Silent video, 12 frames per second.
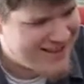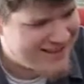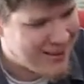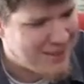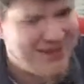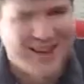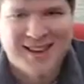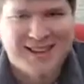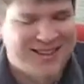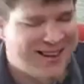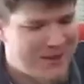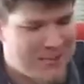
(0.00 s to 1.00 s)
it's almost like it
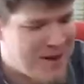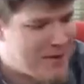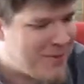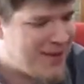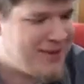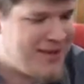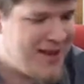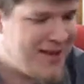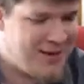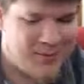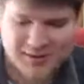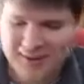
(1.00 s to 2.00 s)
just has a better
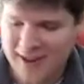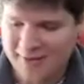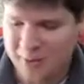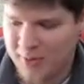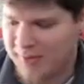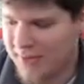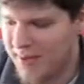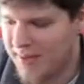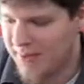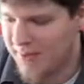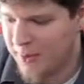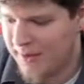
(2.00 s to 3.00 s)
personality. It wants to have more
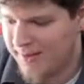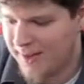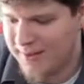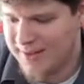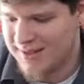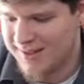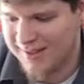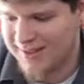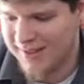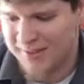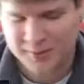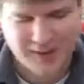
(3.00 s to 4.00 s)
fun. The 47 just
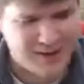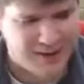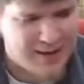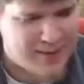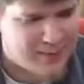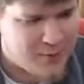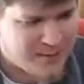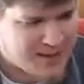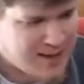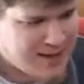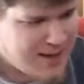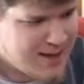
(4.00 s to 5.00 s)
doesn't really do that for
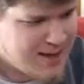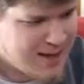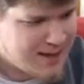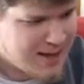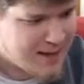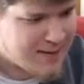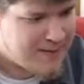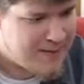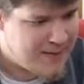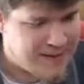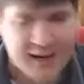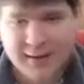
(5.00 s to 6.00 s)
me. Yeah,
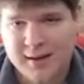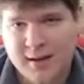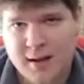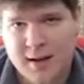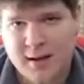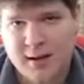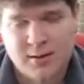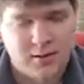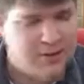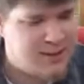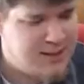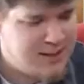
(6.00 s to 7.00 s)
fantastic gun.
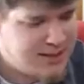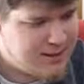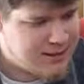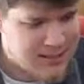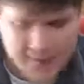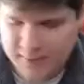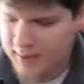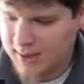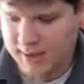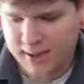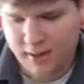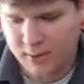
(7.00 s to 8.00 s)

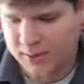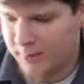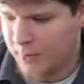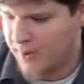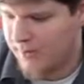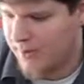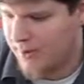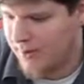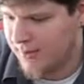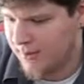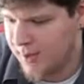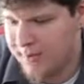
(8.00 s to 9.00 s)
Definitely get a hold of one if
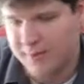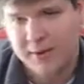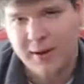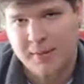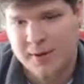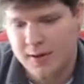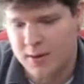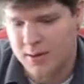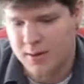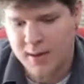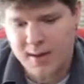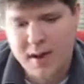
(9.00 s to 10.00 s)
you're looking for something
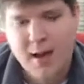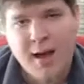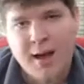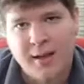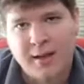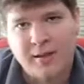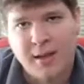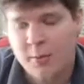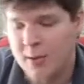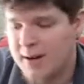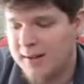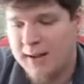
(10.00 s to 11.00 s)
new. That's all
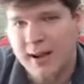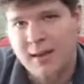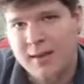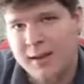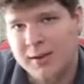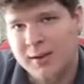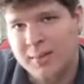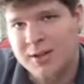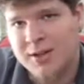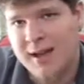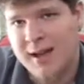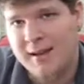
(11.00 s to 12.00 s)
I wanted to say. Thanks very
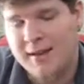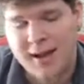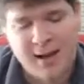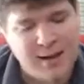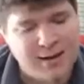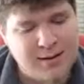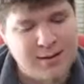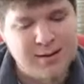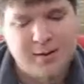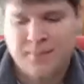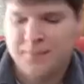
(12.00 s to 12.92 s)
much, guys, and